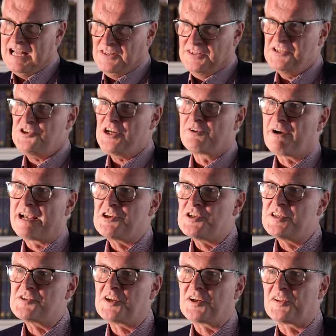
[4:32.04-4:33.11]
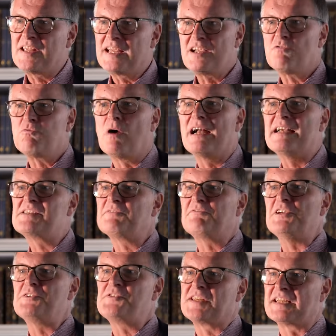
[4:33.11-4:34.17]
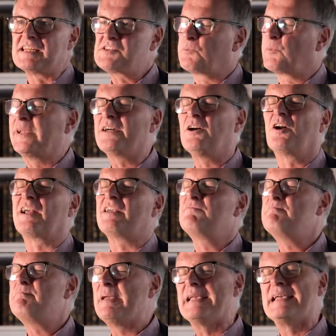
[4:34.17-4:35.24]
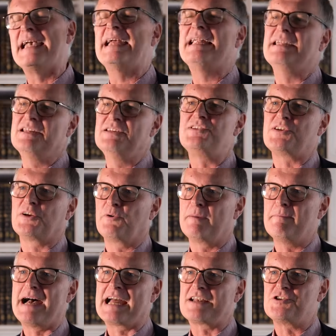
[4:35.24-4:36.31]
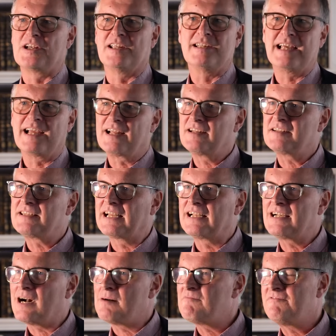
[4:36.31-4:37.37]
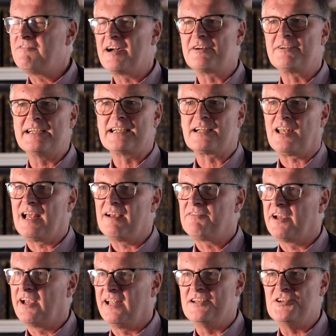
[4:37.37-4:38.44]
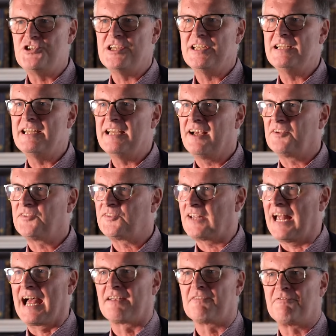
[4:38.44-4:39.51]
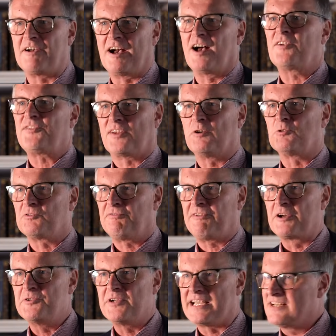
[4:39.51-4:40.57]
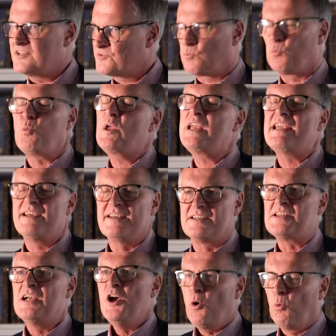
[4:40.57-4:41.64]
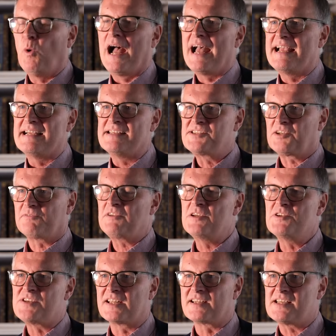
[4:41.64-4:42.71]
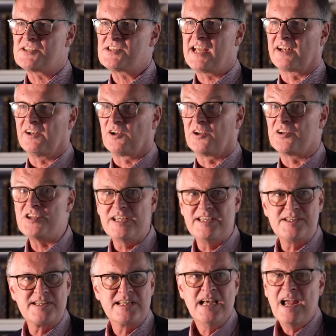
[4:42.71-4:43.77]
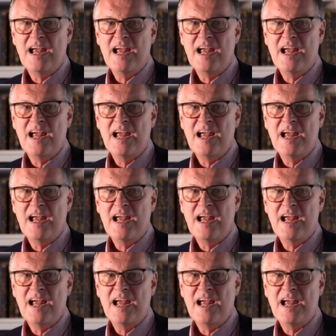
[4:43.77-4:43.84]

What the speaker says: This generation is going to think of ways of using this that we can't even begin to imagine. They're going to think up very clever, ingenious, and for us old fogies, weird ways of using this technologies.